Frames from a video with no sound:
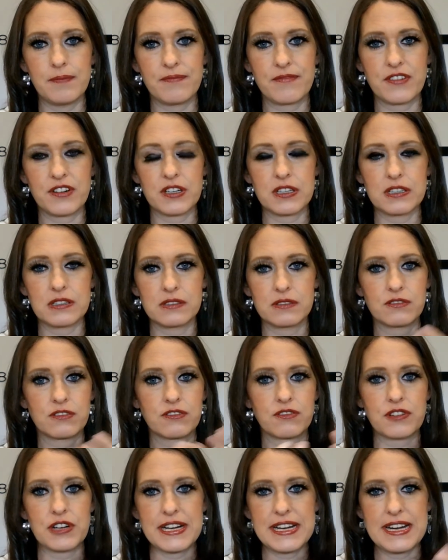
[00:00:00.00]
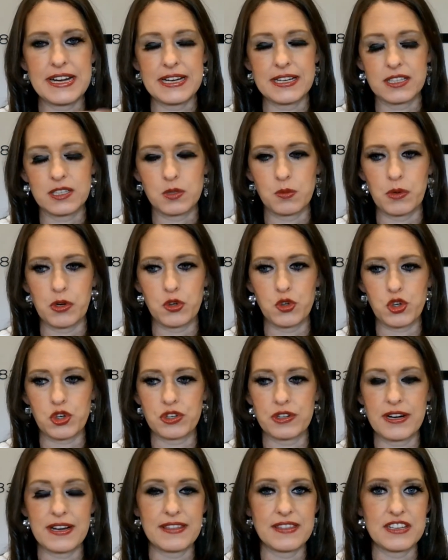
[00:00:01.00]
for free exposure,
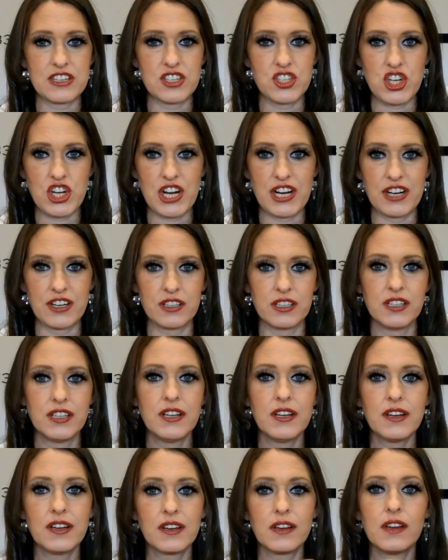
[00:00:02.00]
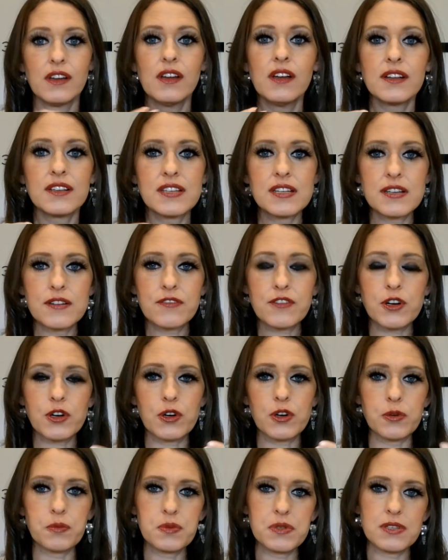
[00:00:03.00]
and then share to different
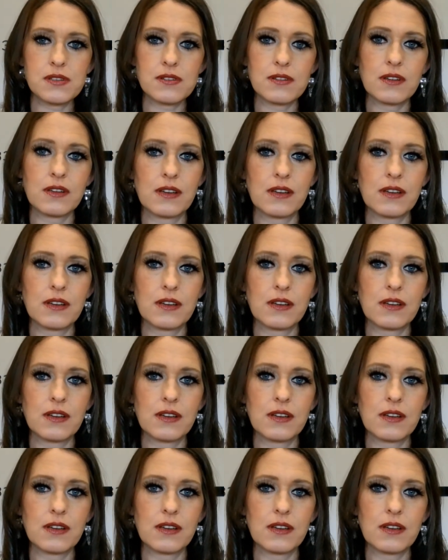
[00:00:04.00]
groups